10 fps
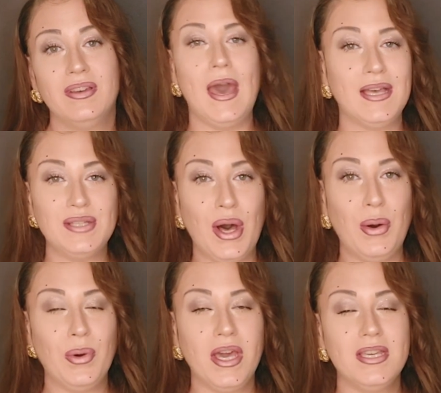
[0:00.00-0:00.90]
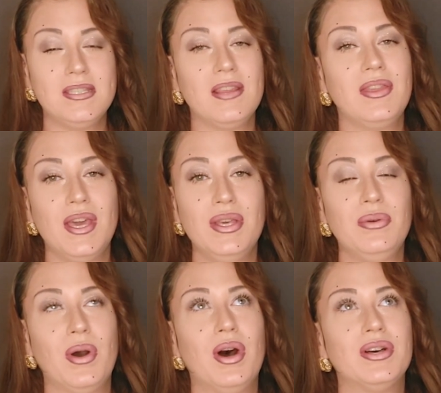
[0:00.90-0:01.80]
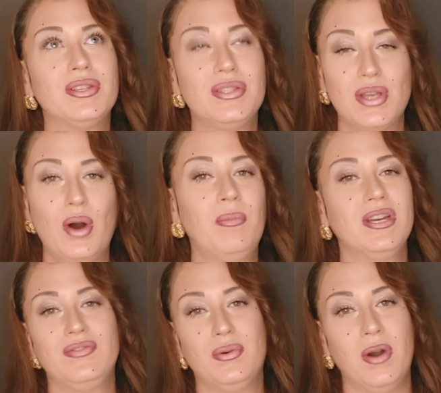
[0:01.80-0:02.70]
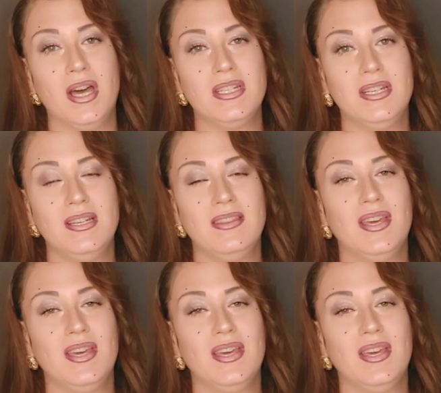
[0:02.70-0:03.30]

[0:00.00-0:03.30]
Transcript: As always, thank you all so much for watching.